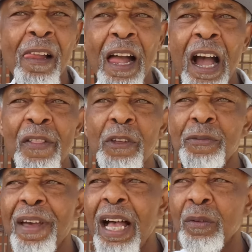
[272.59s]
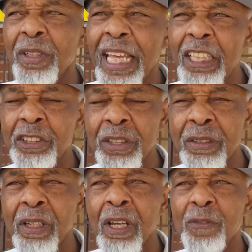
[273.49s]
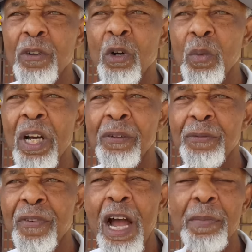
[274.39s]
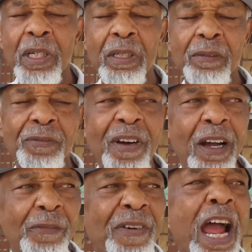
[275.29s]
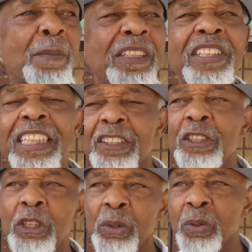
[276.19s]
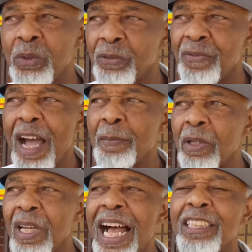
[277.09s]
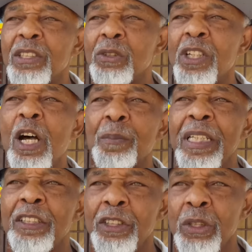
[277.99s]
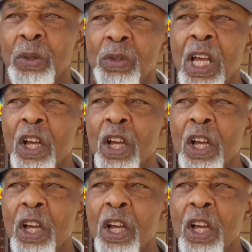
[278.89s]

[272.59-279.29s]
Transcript: are the foundation for what pharmacies use, pharmacological companies use,